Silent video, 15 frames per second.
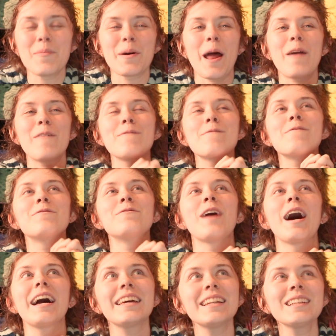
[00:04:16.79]
but I
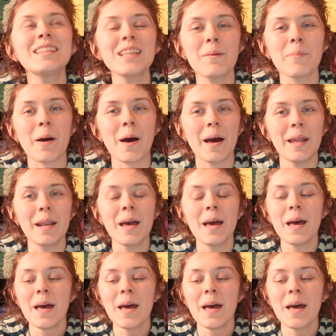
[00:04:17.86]
finally bought